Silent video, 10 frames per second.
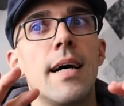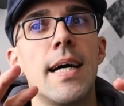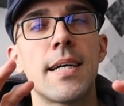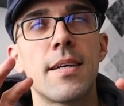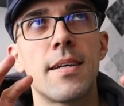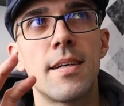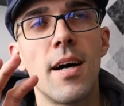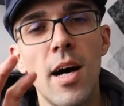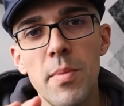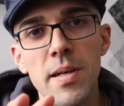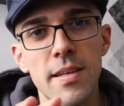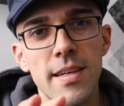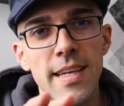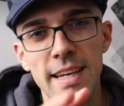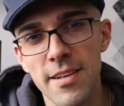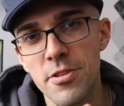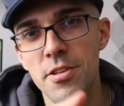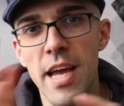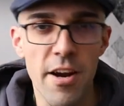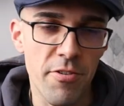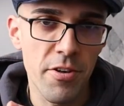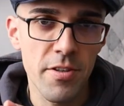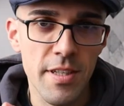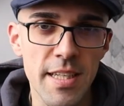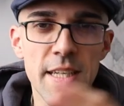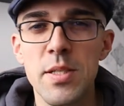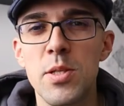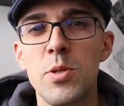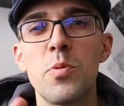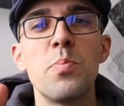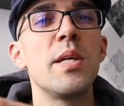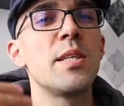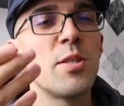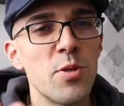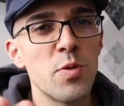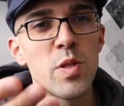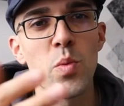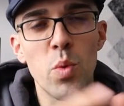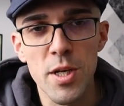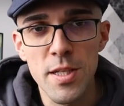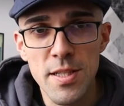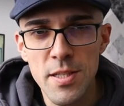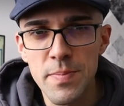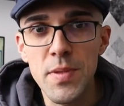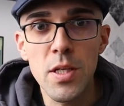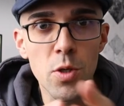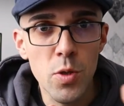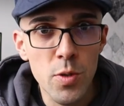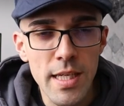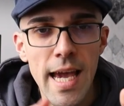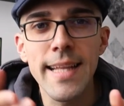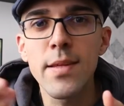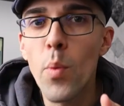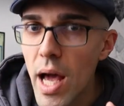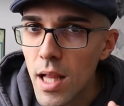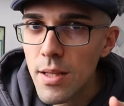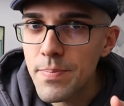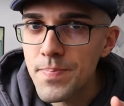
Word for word: A common English error is to misuse the words good and well.